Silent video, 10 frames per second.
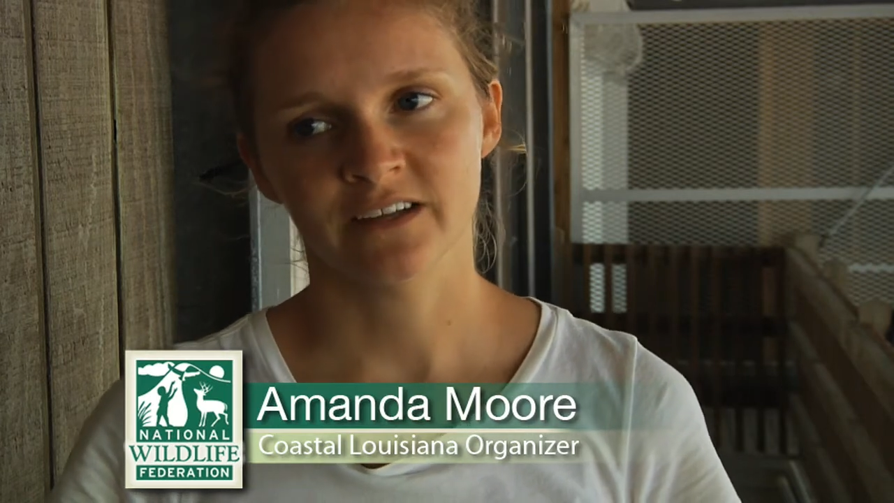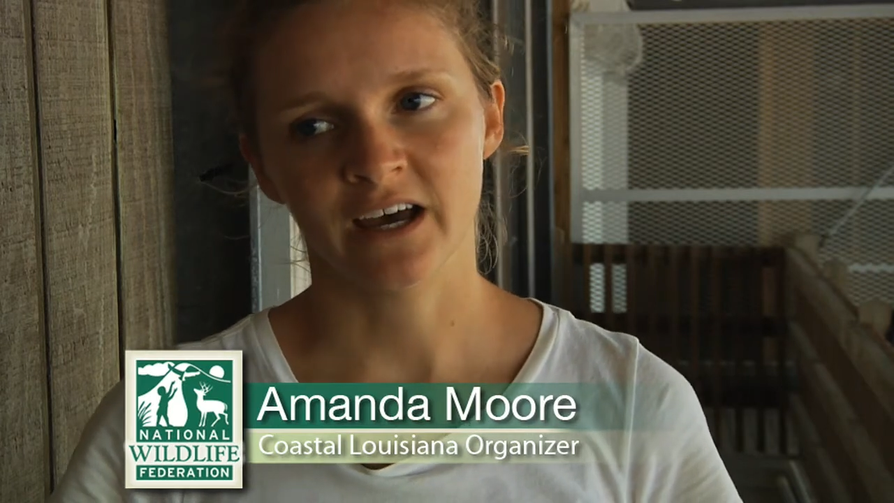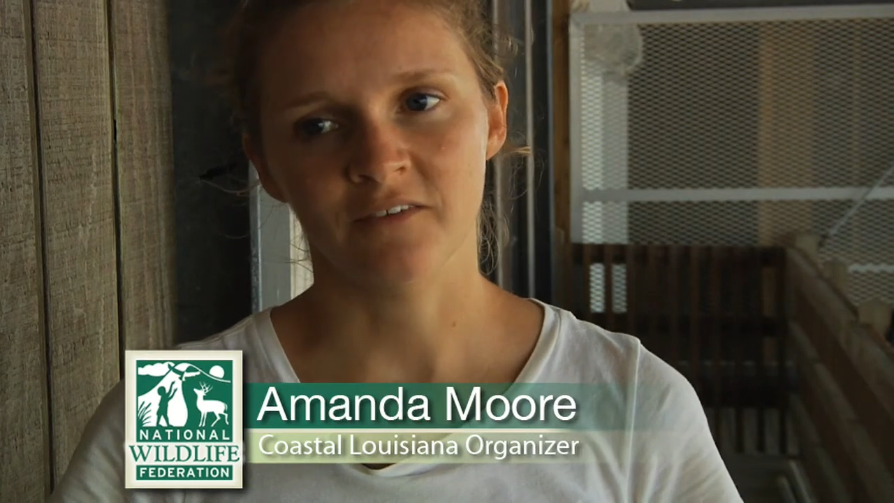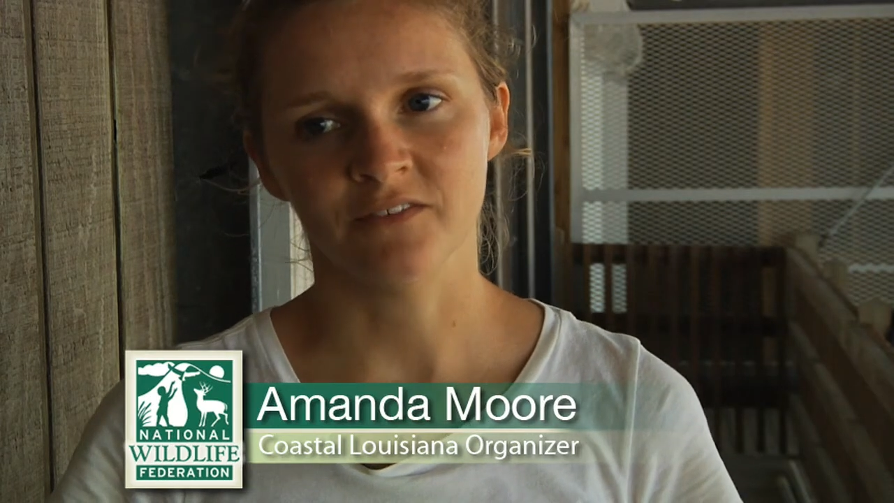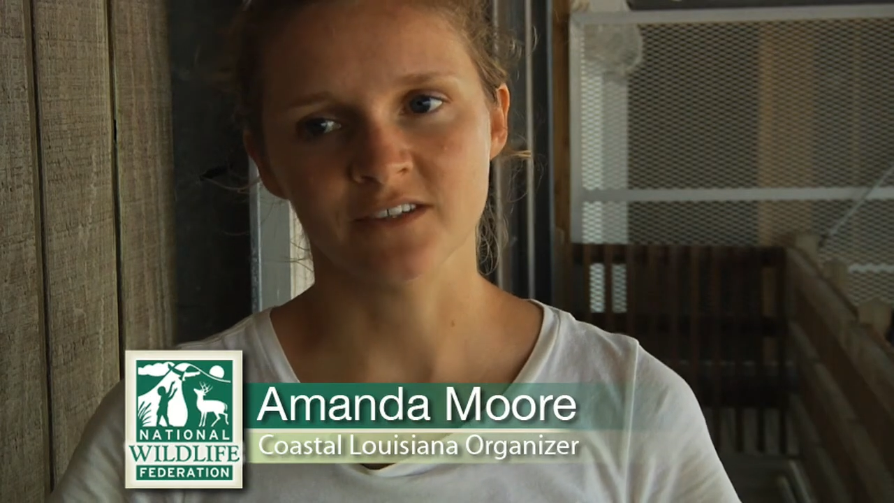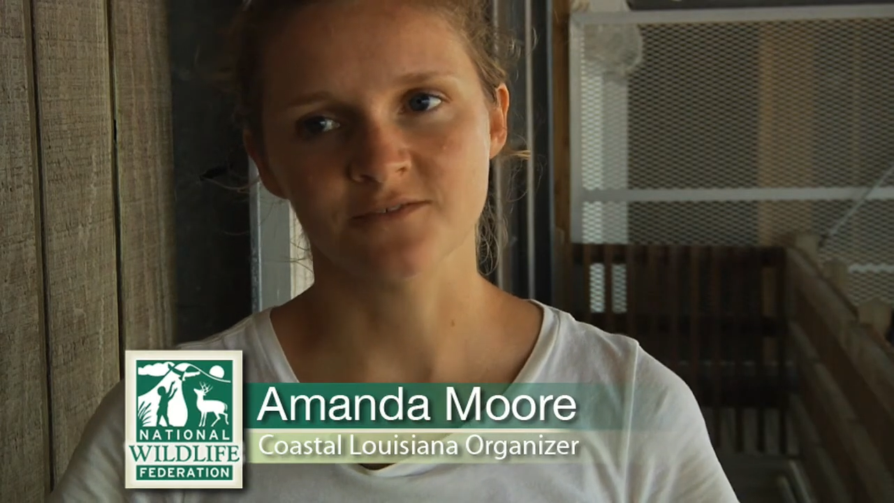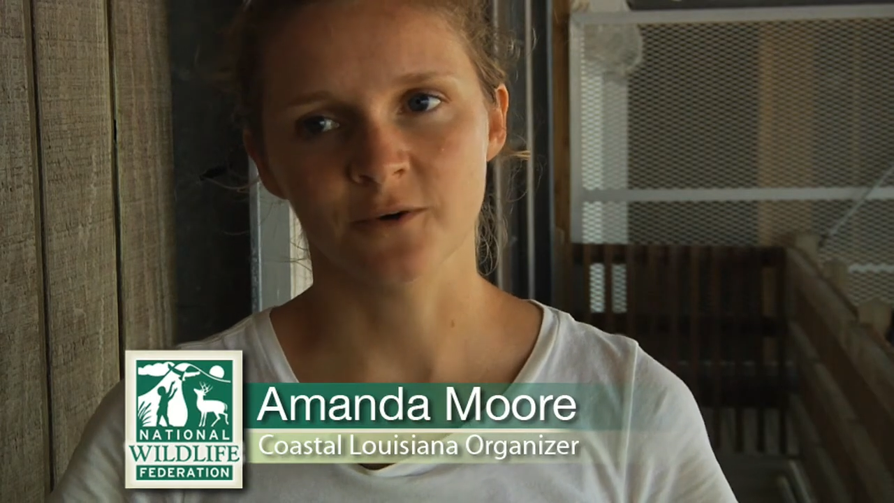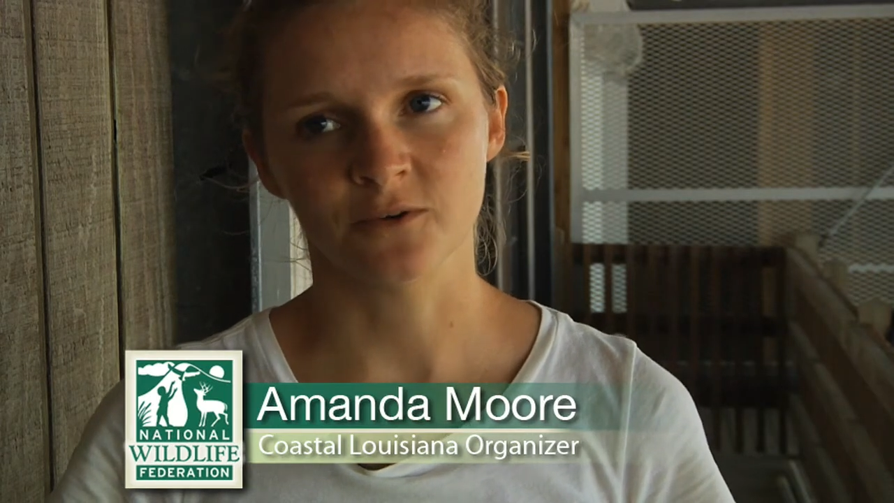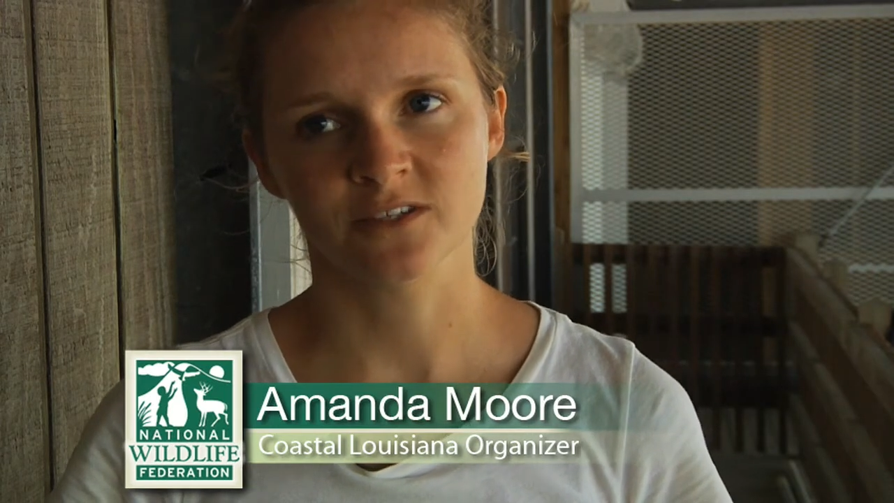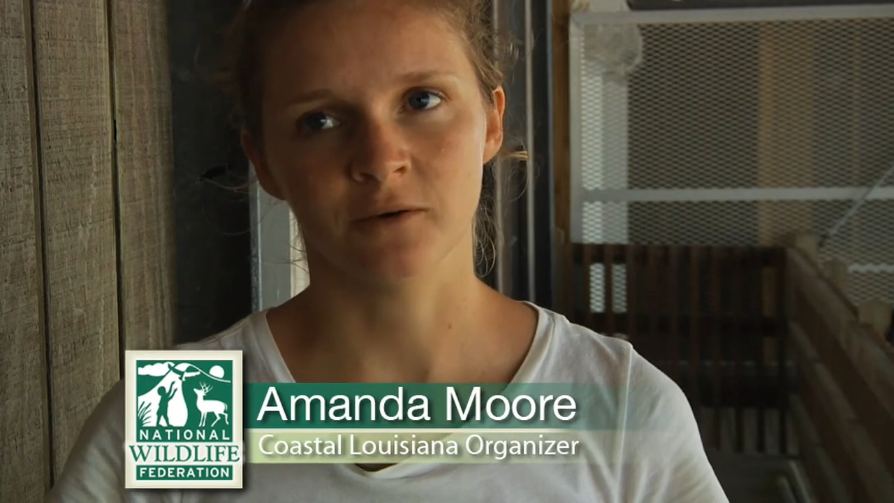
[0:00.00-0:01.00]
to have these
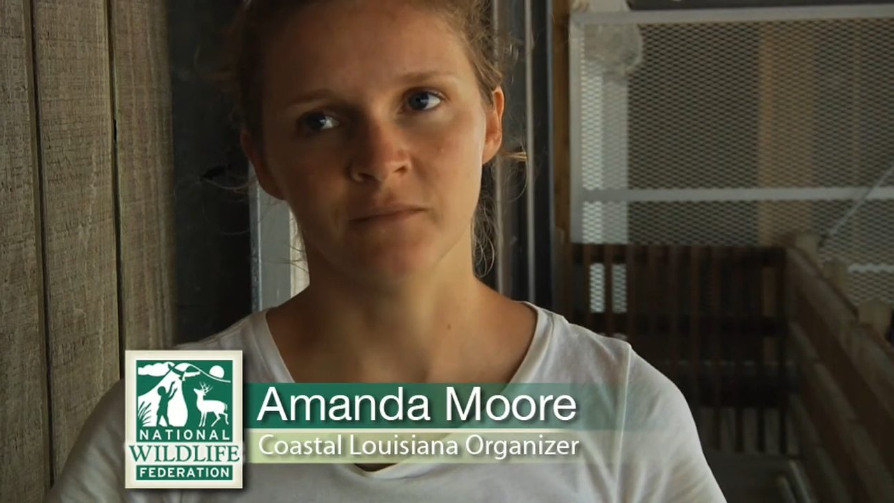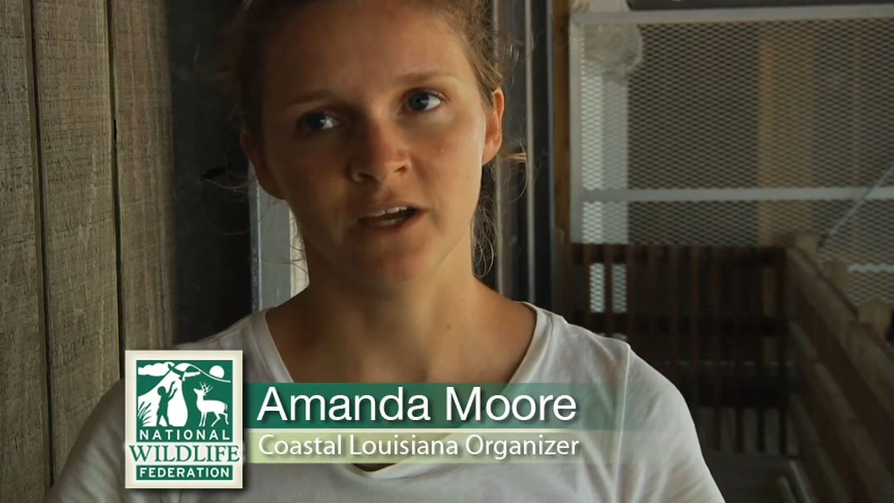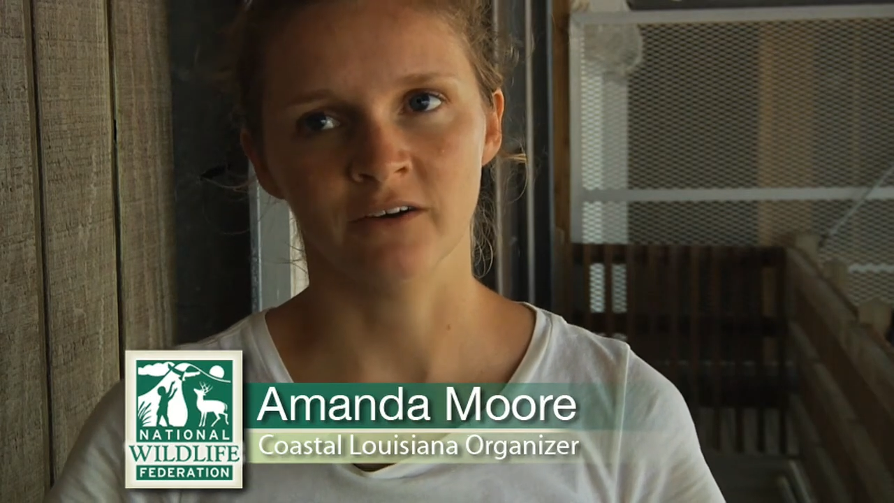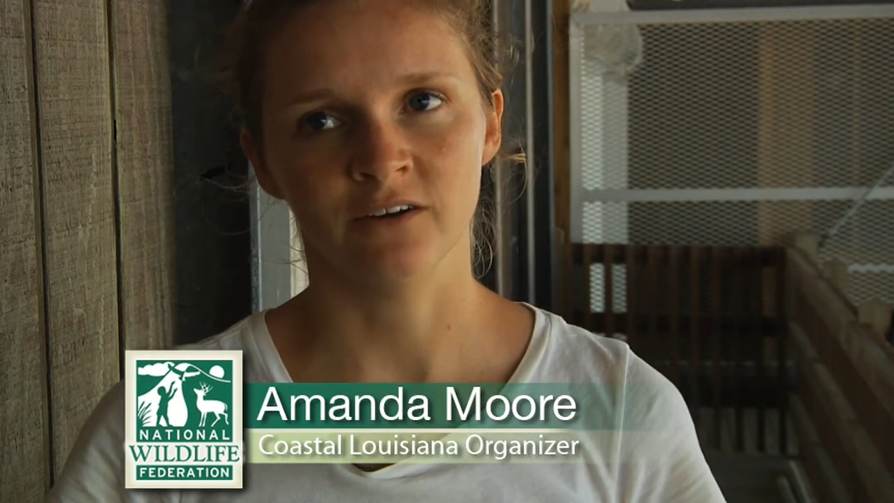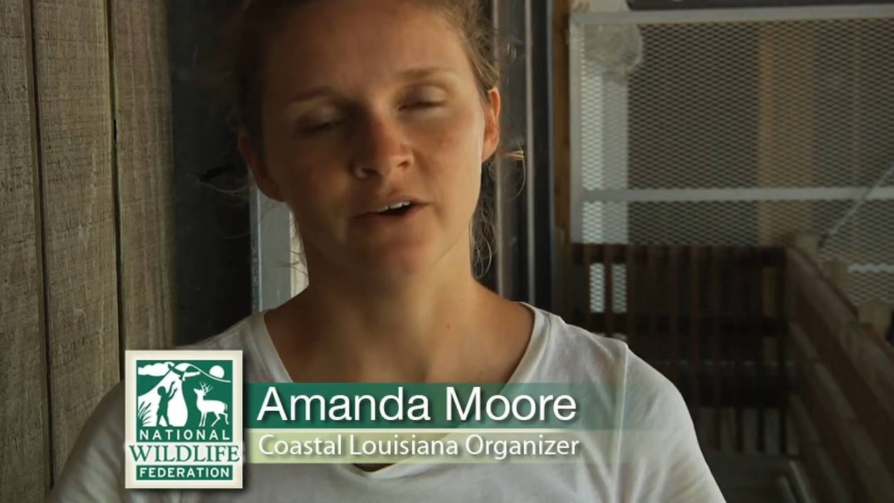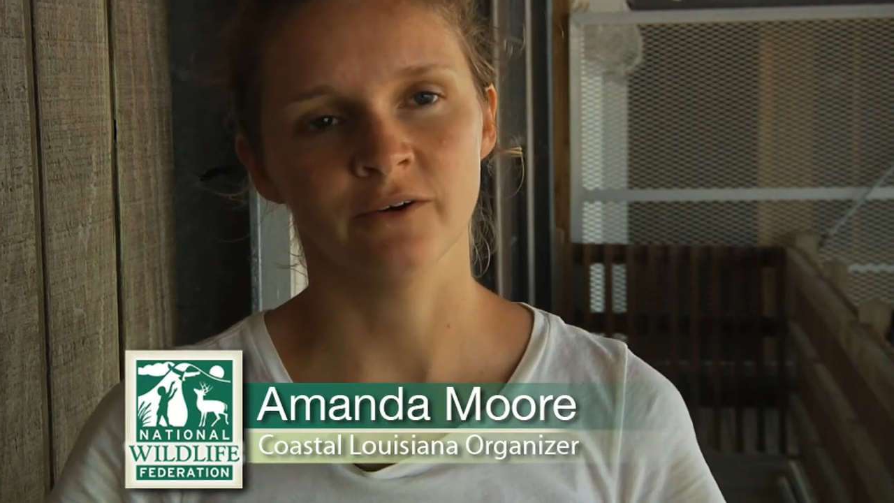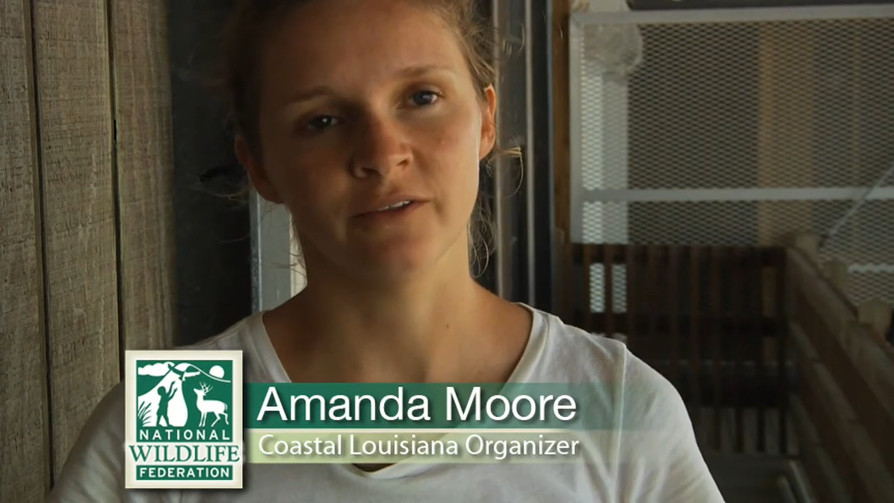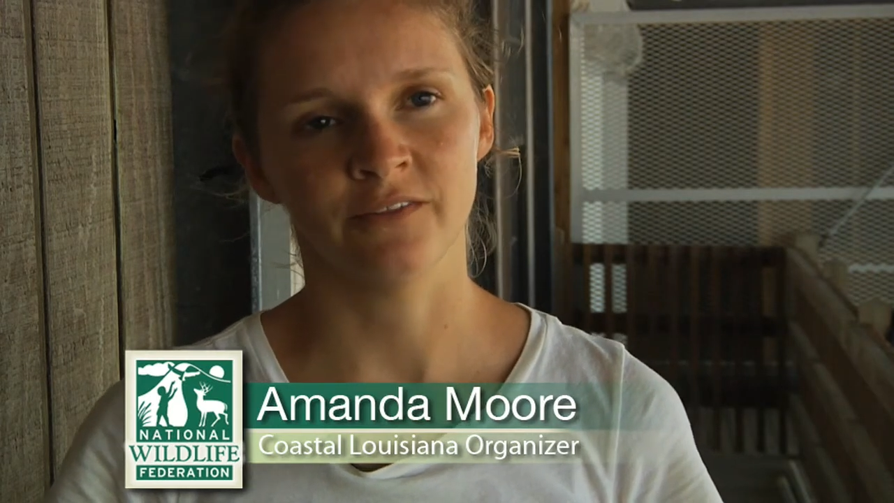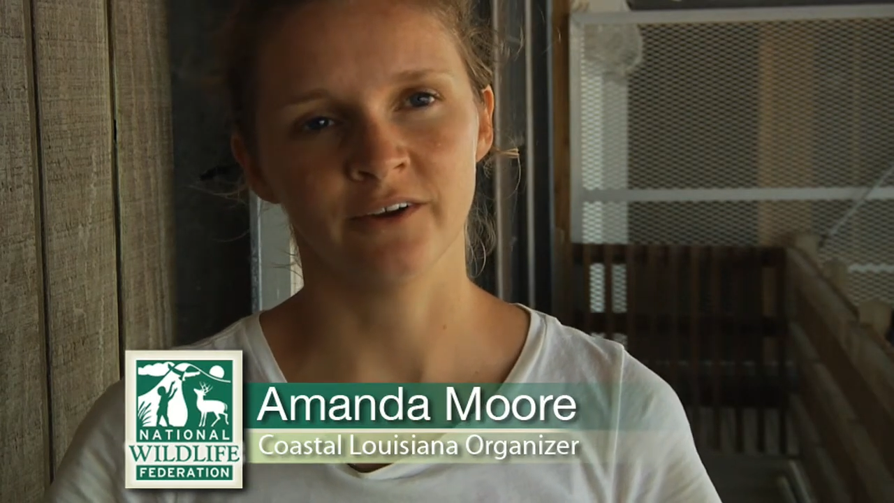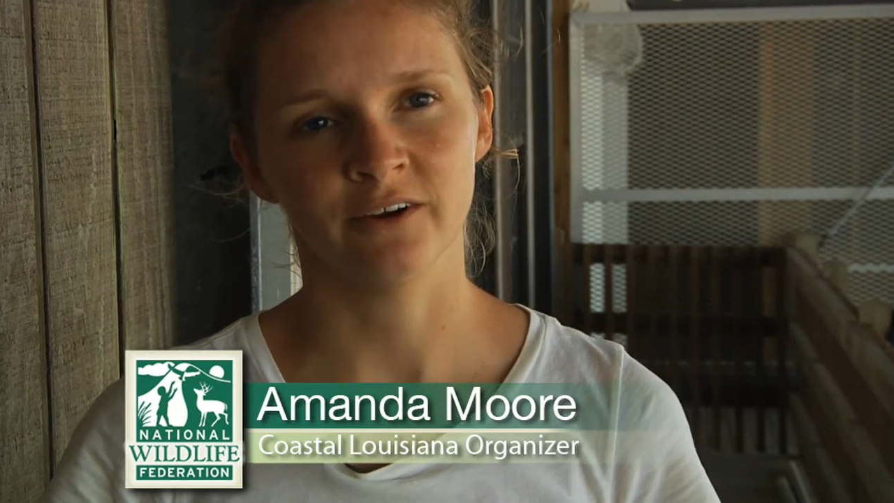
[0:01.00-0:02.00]
folks come down and
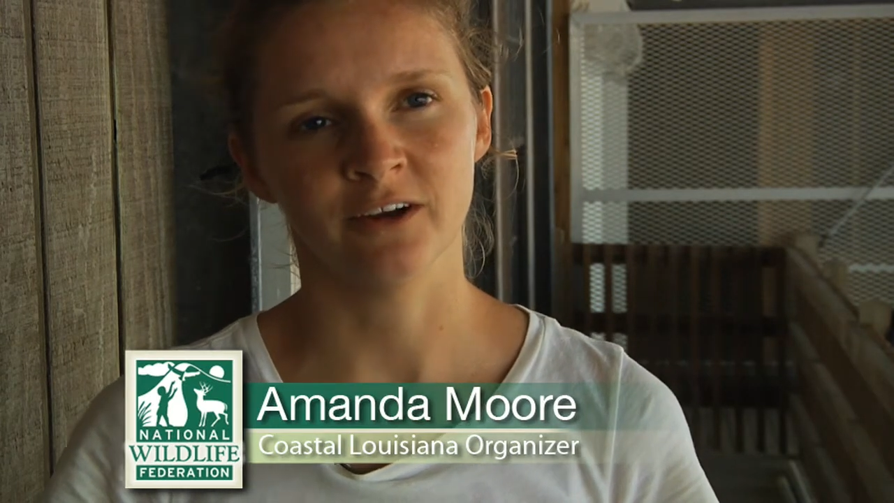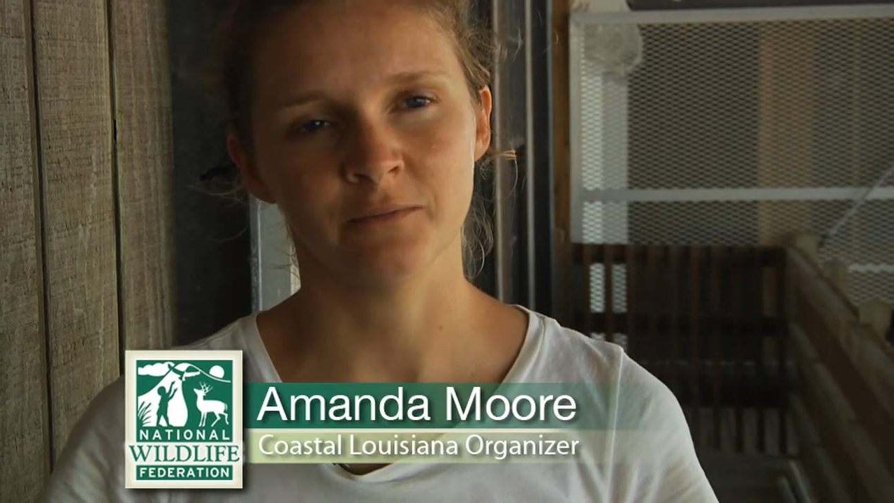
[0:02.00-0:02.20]
know that they're going to